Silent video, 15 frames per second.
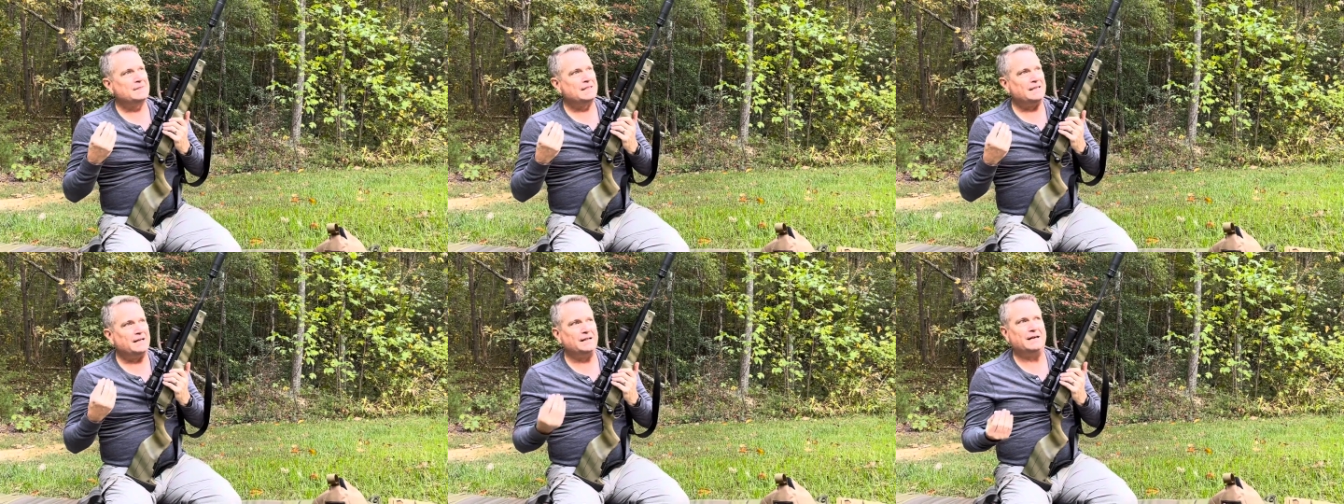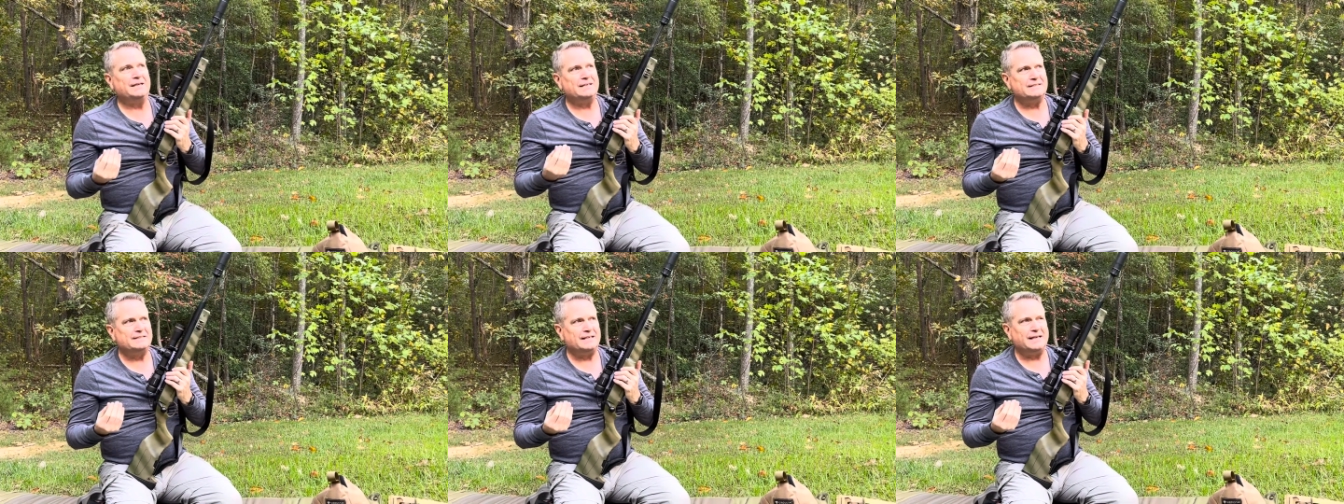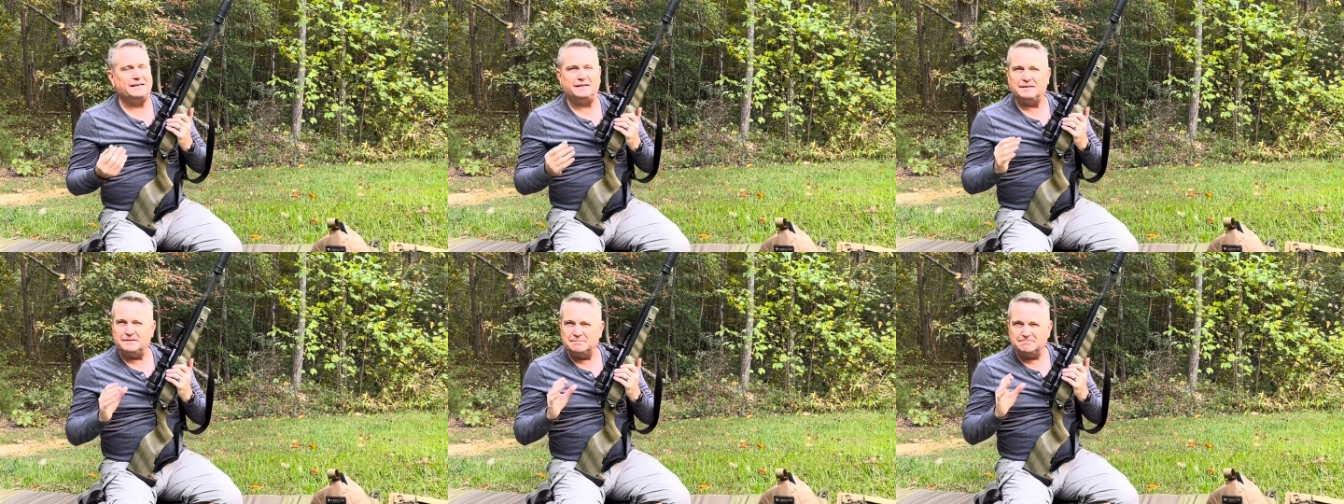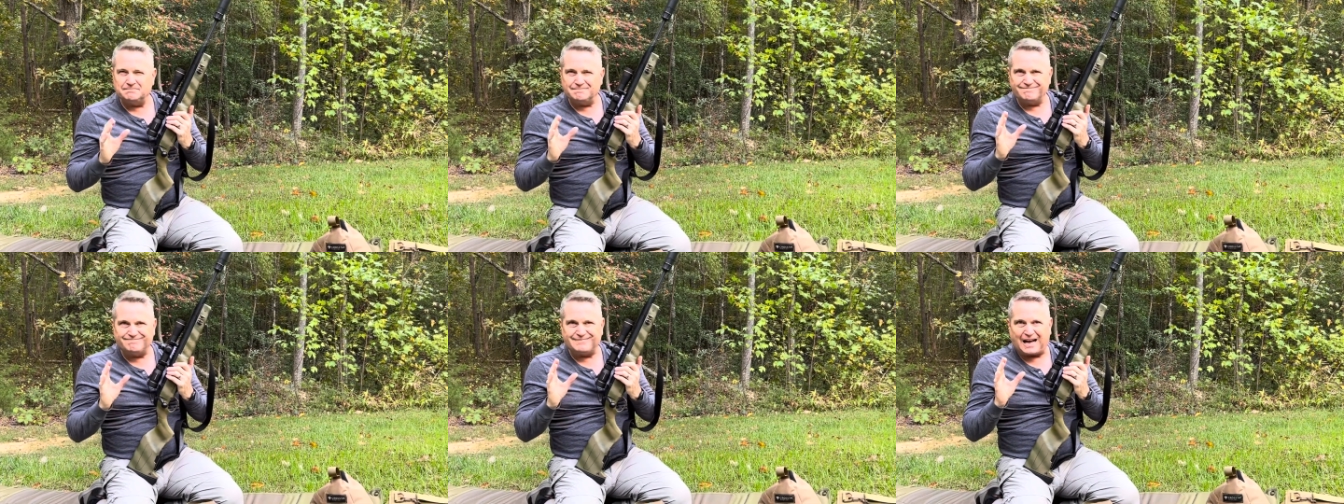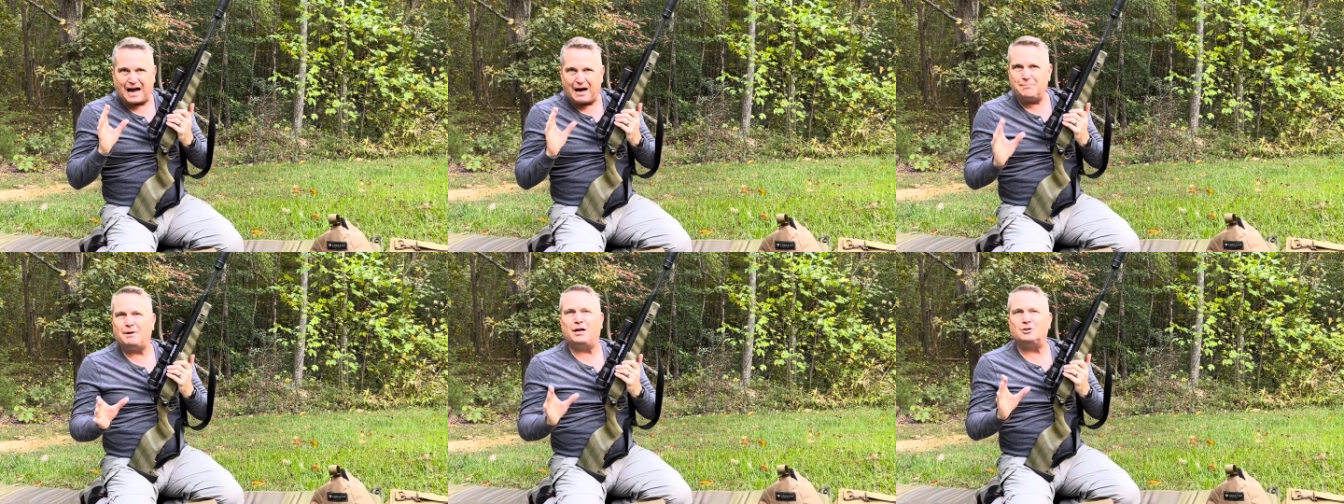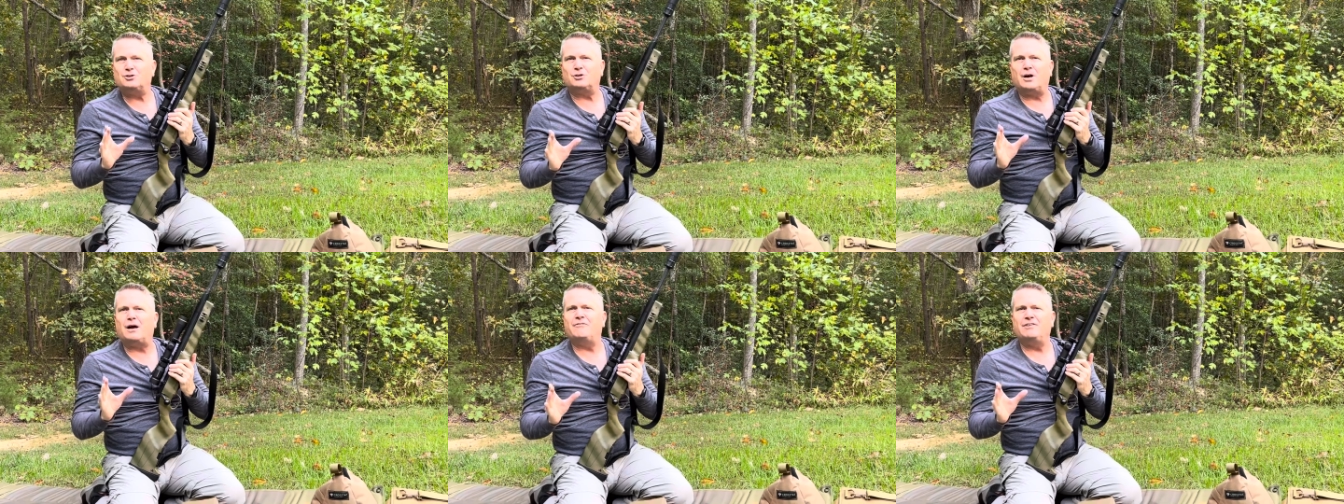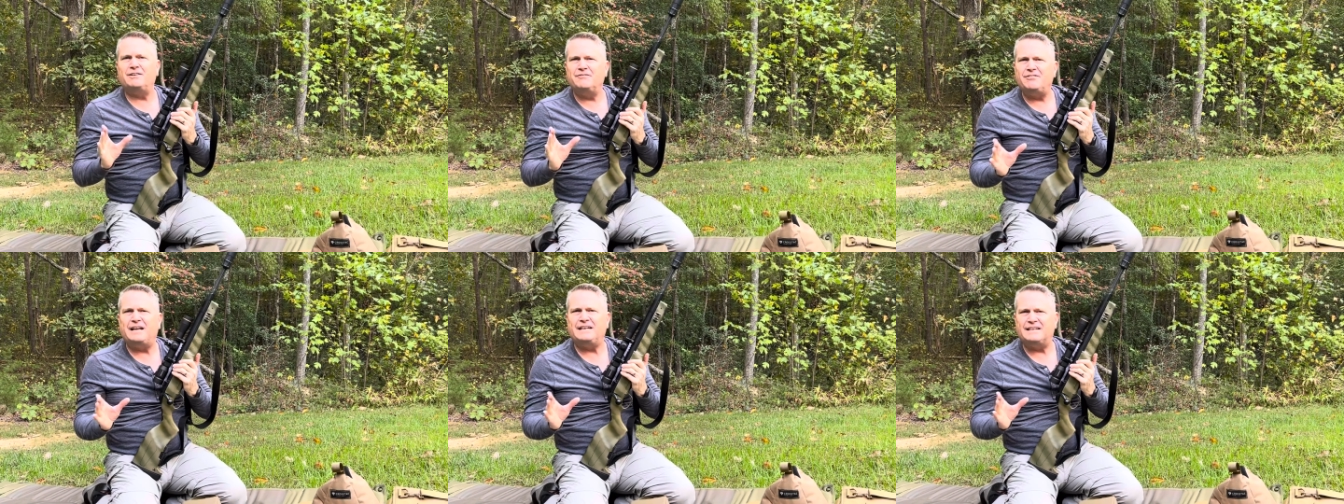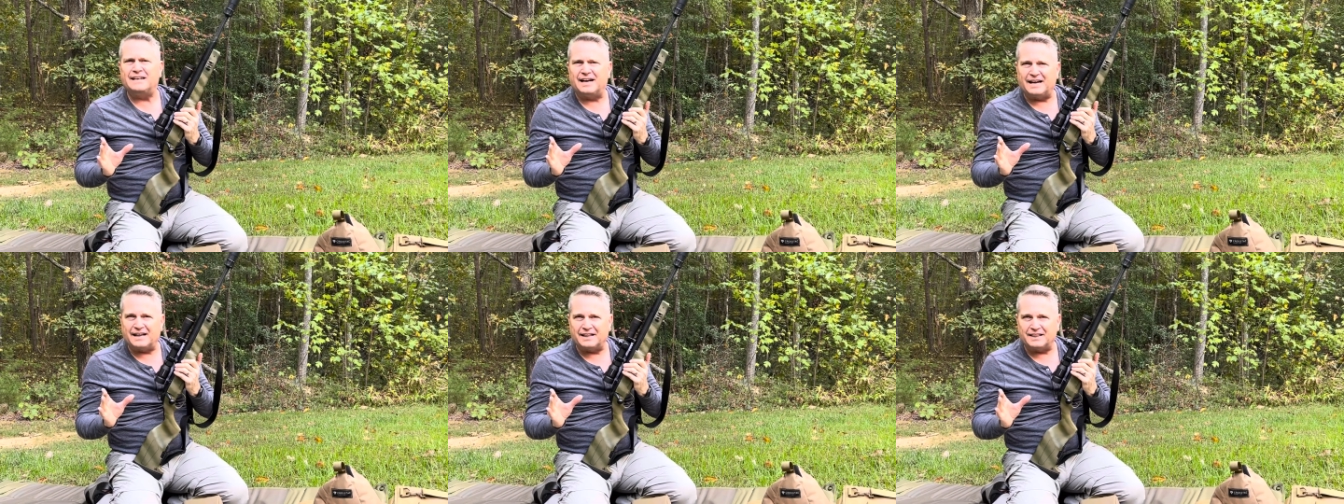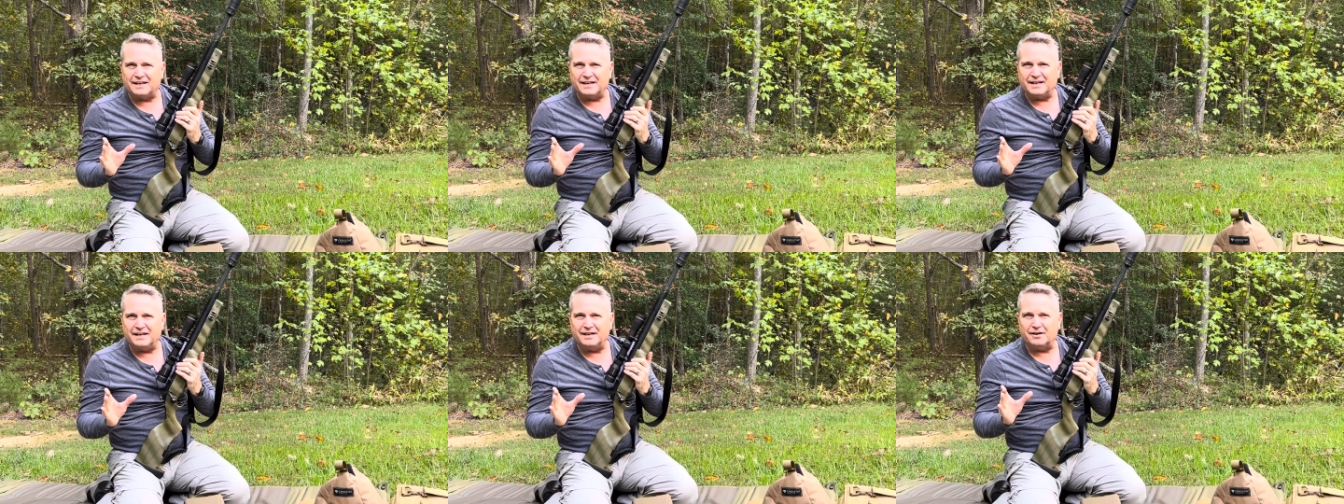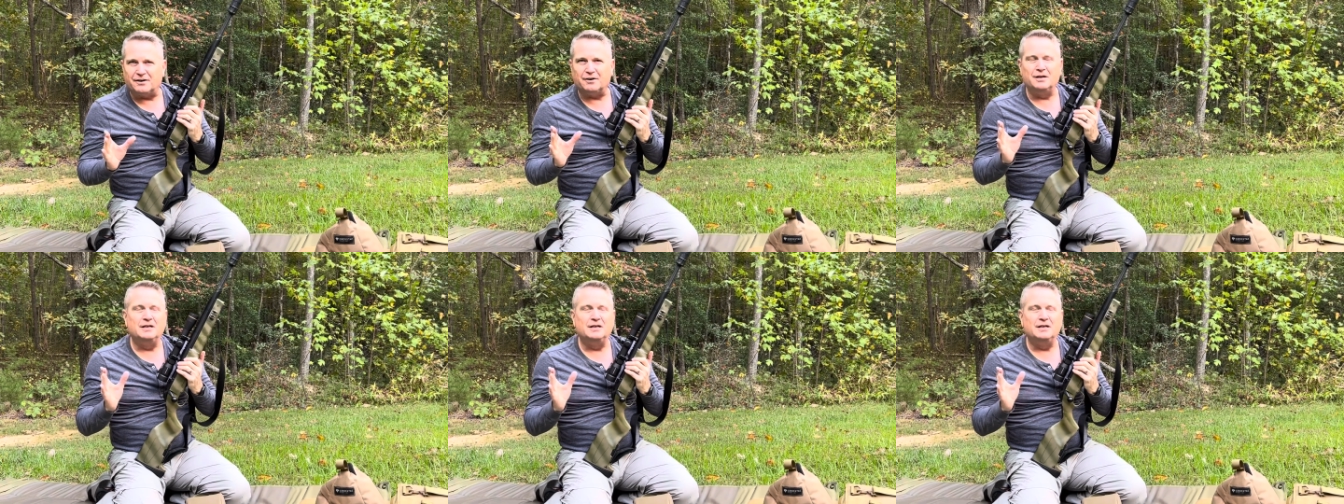Now, like I said, I'm not sure I've invented anything here.